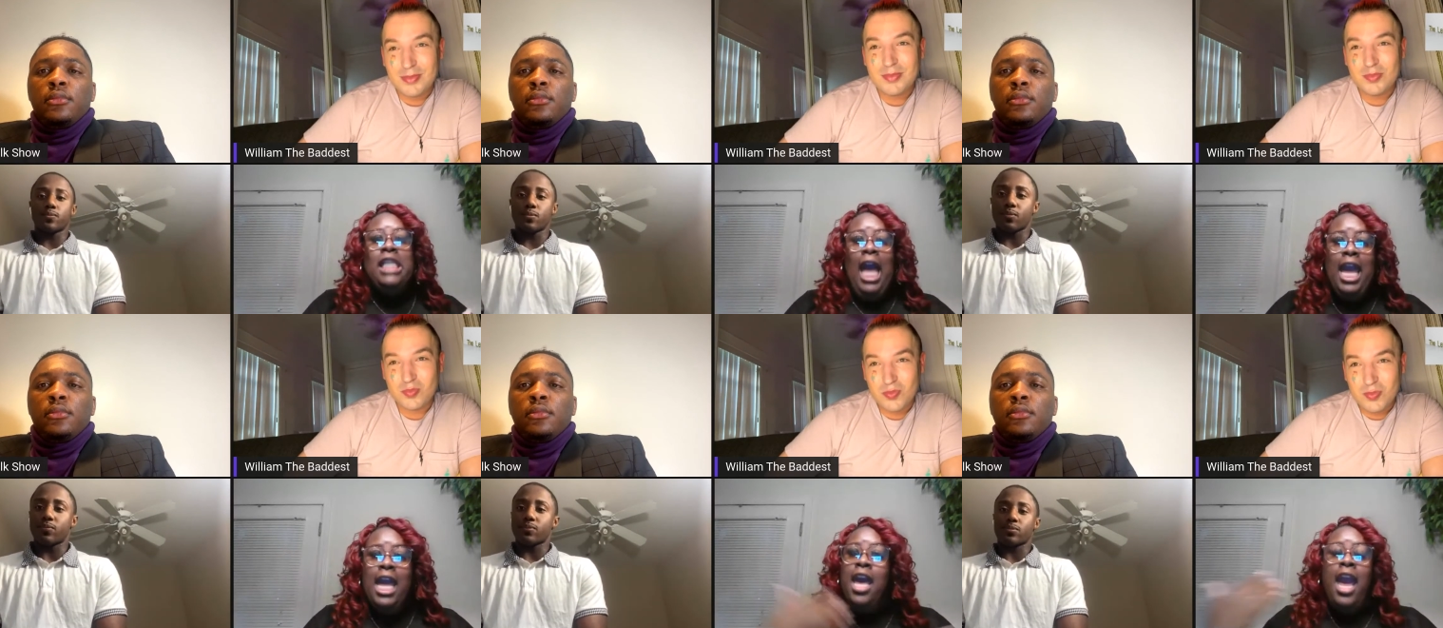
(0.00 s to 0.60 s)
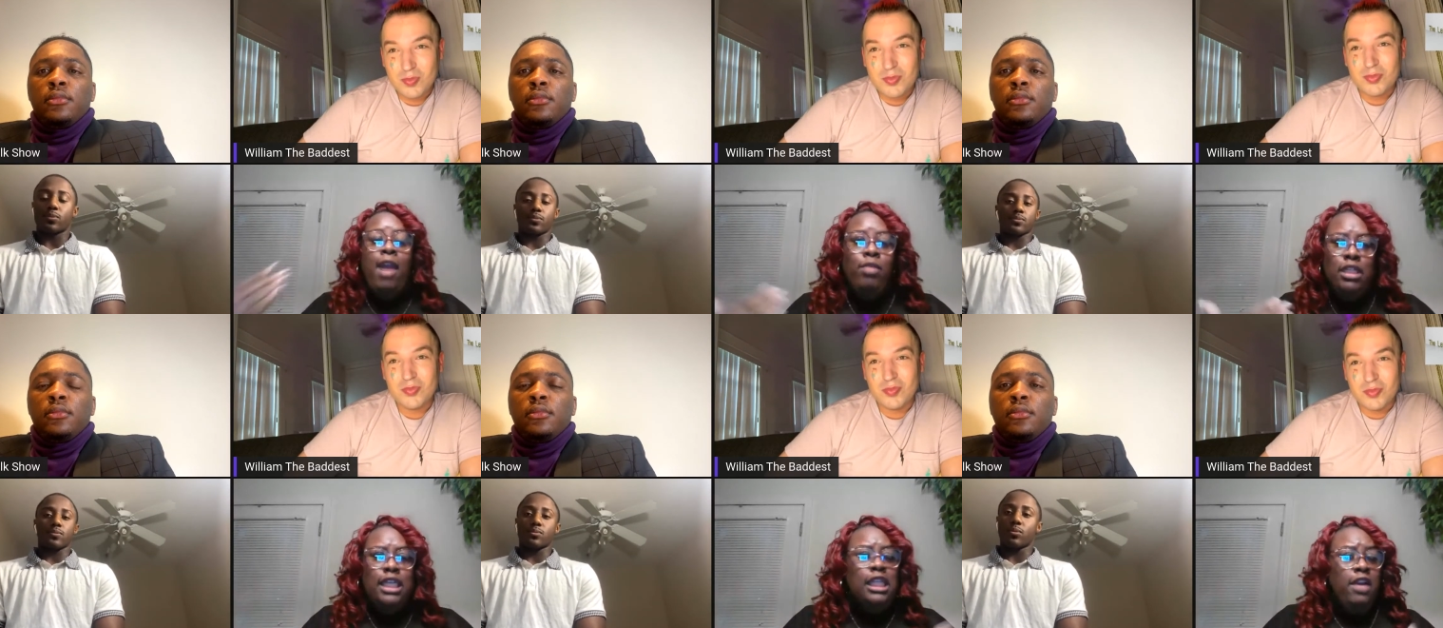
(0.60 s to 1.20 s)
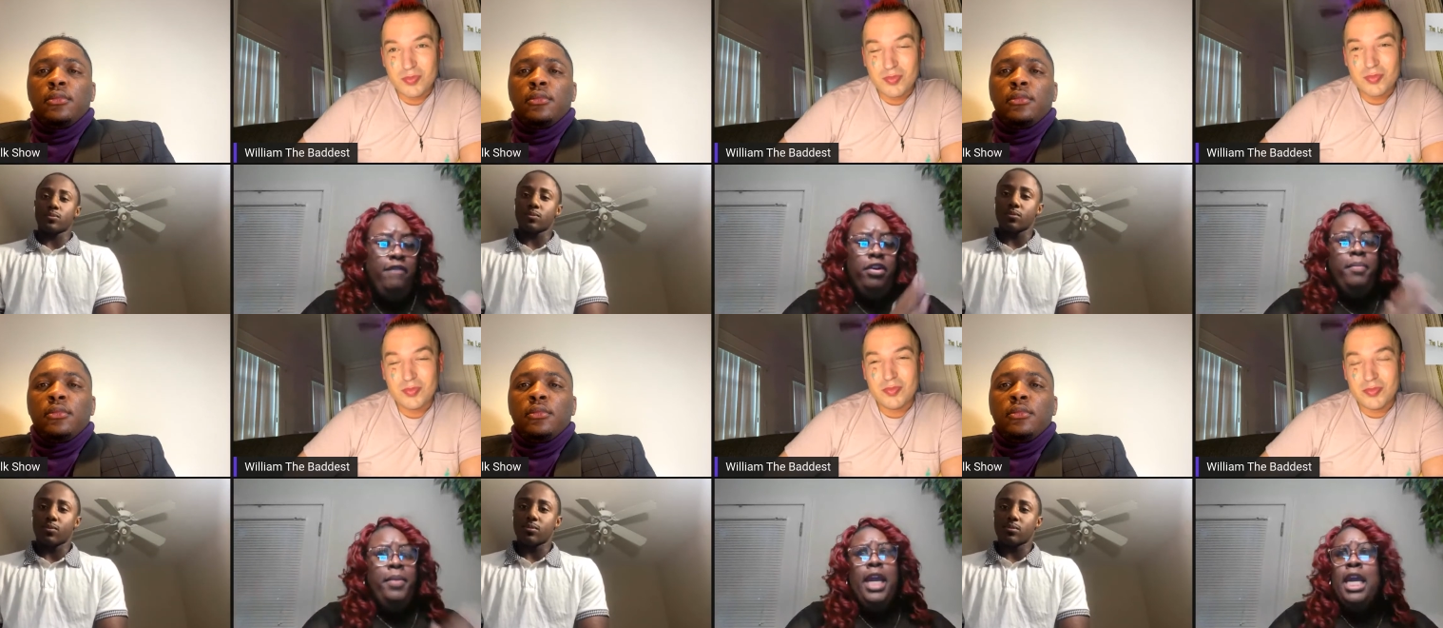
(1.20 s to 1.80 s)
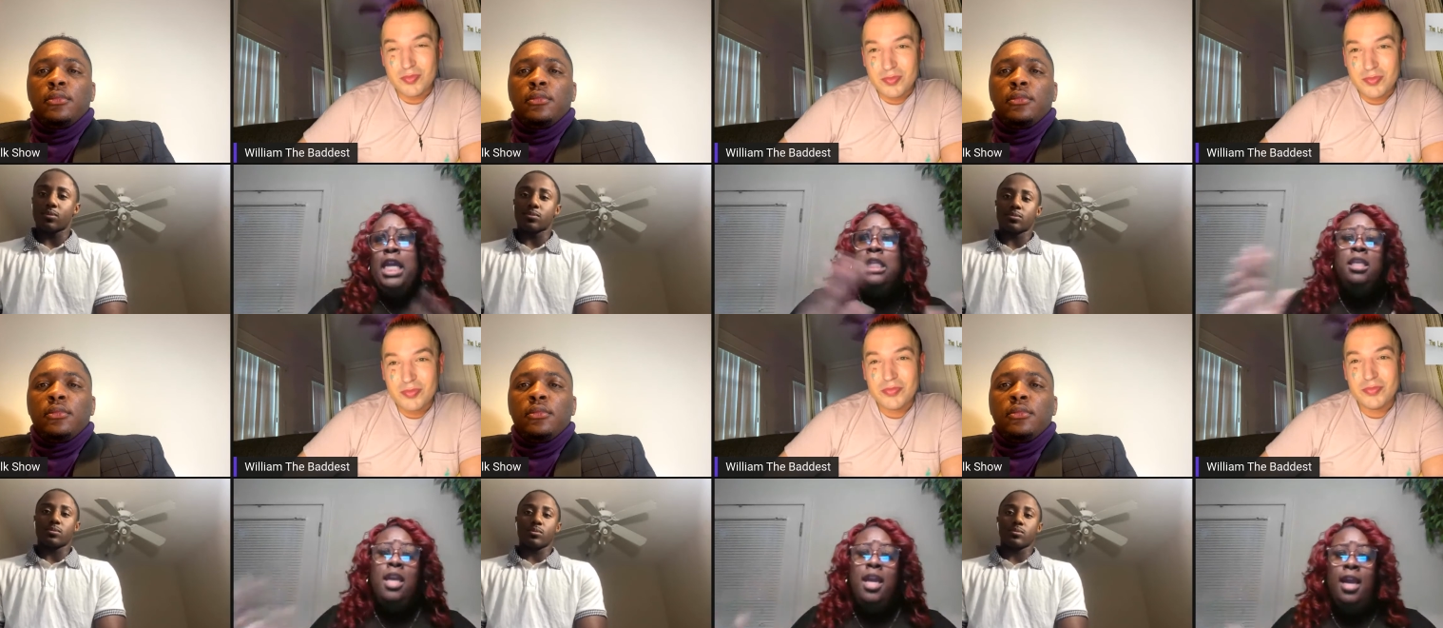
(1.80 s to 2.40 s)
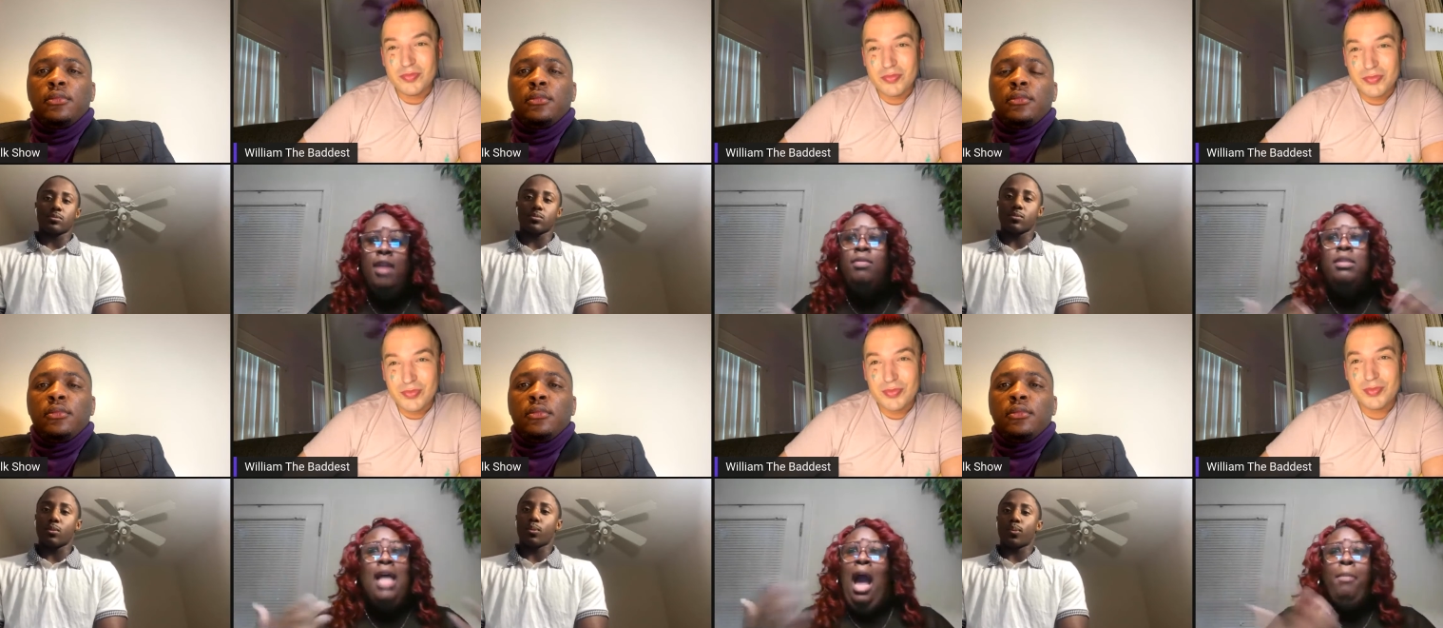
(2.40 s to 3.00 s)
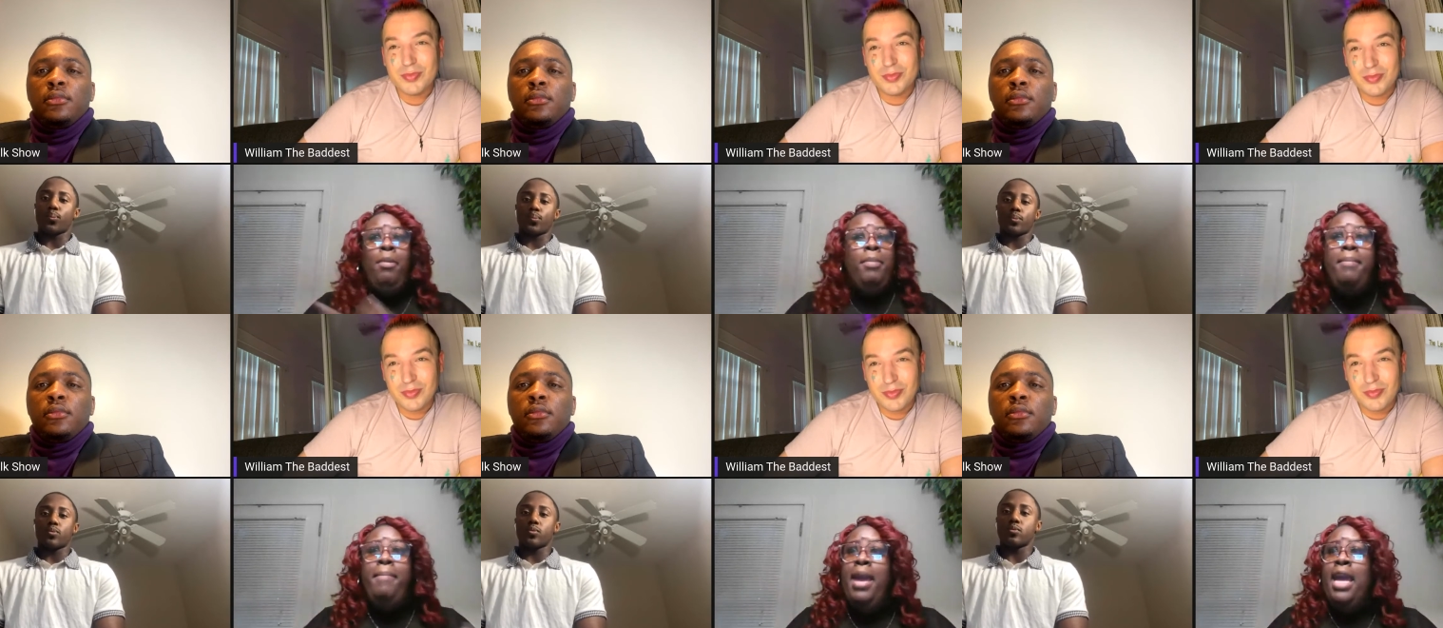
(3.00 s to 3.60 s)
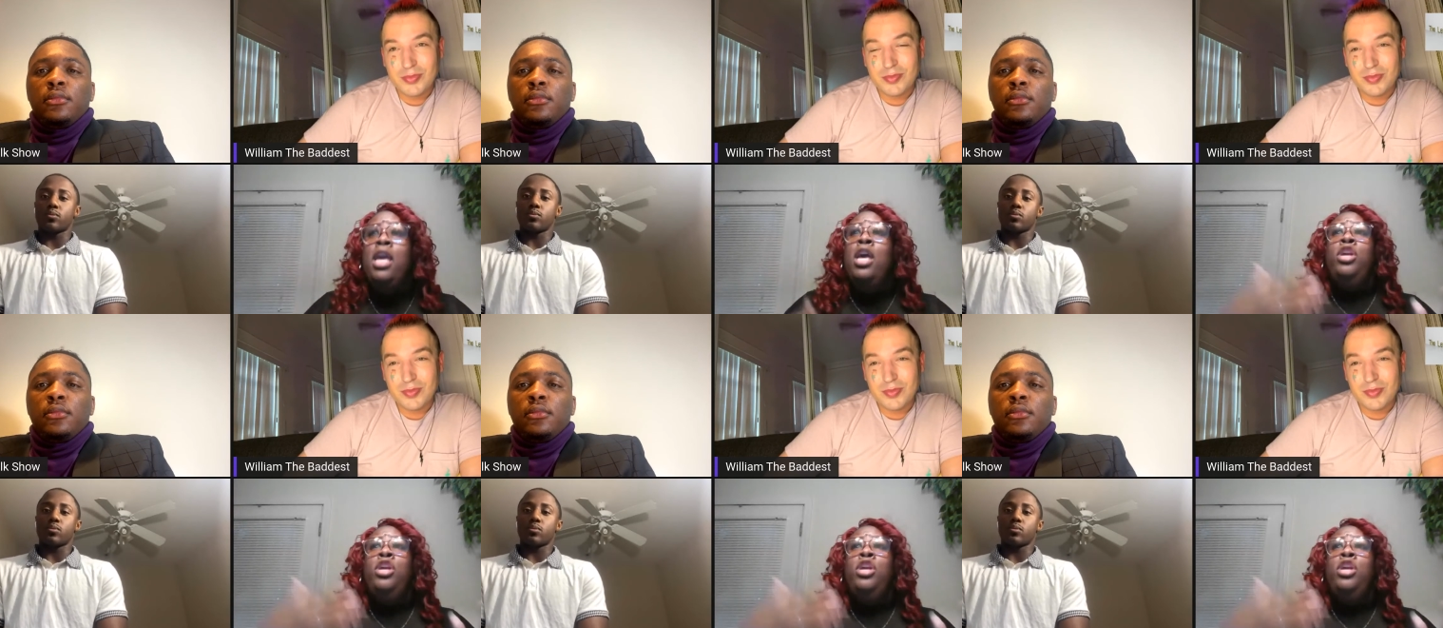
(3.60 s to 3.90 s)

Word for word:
Speaker 1: Like he was just him from the beginning to the end. He was like, I'm gonna be me.